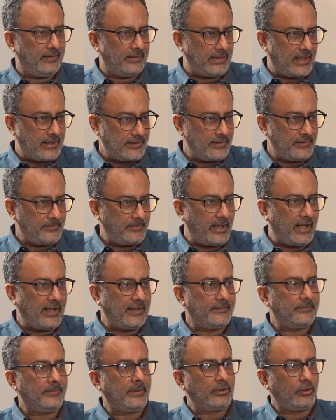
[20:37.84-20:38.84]
national
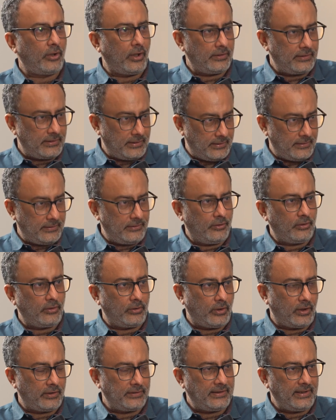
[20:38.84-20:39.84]
brands, but not the,
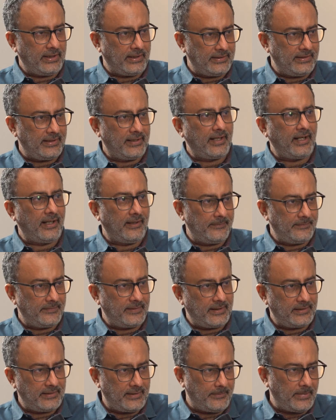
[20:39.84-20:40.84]
not the
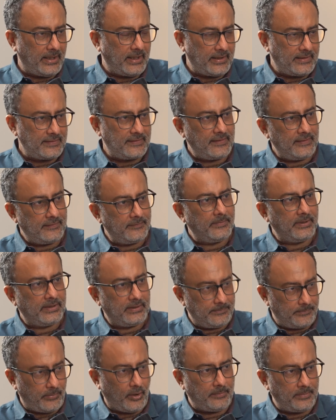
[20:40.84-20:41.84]
Haldirams and the Balajis, but
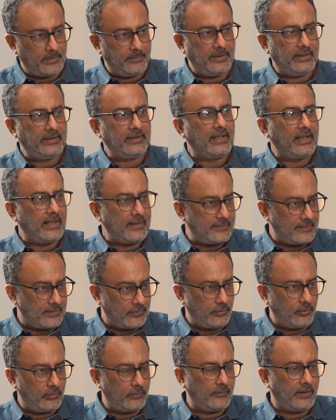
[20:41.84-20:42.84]
probably the lesser
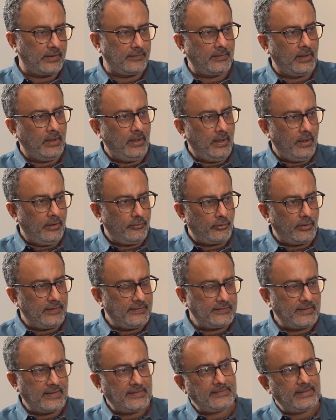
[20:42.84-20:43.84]
known ones. So
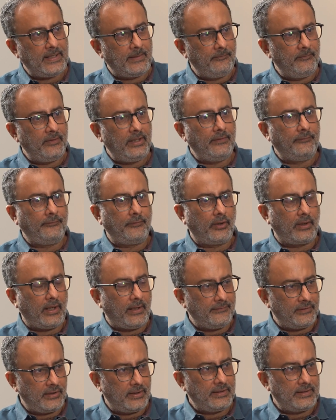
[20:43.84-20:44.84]
is there some way for
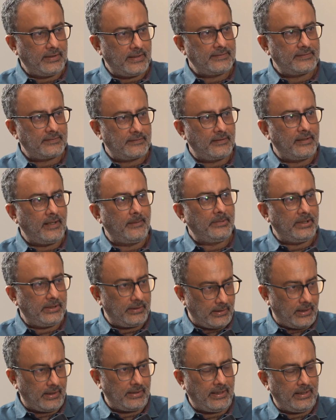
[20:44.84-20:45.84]
our industry, I
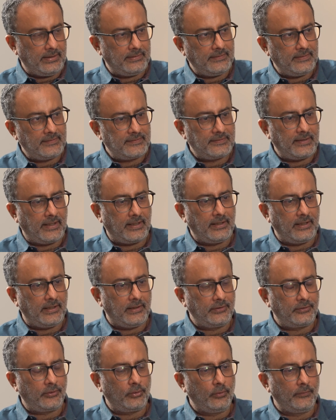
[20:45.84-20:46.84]
mean, again, just
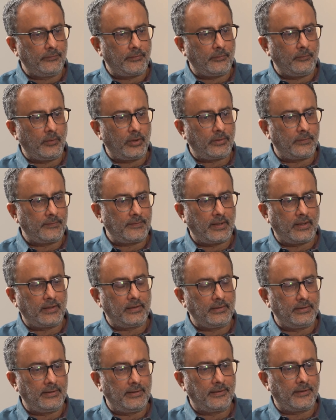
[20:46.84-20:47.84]
taking a cue from what you said
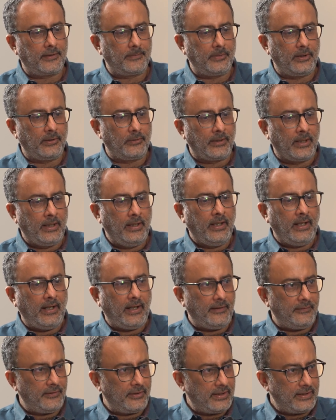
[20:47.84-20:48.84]
earlier about
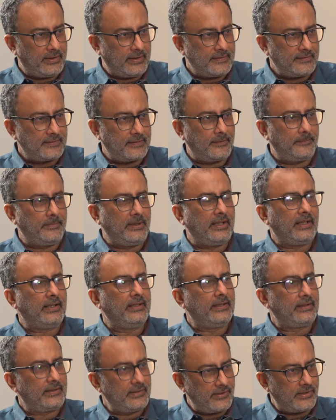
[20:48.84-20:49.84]
our industry being a
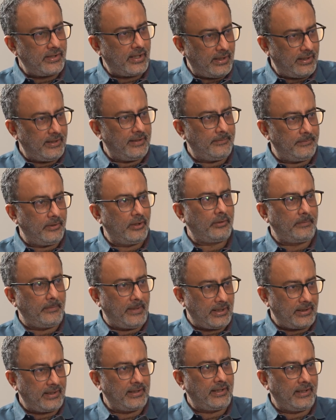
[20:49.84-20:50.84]
little shy about
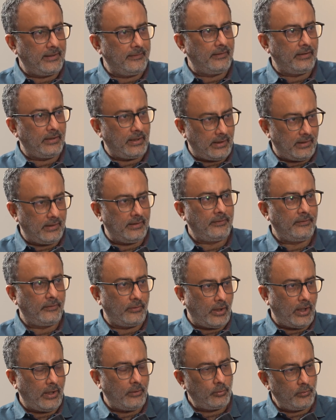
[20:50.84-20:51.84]
marketing,
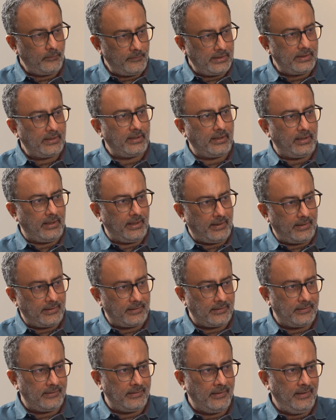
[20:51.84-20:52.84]
how do we
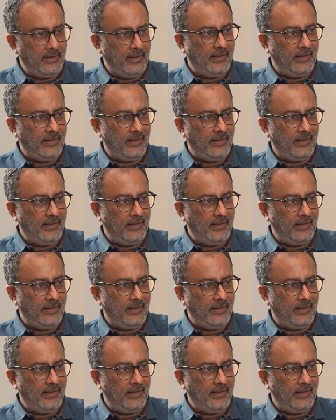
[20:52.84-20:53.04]
create a